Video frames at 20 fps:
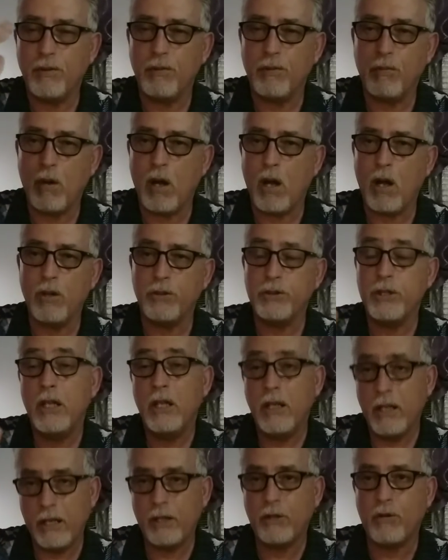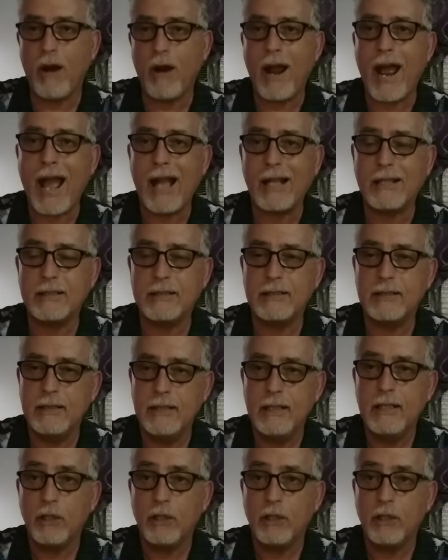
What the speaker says: walls and cracks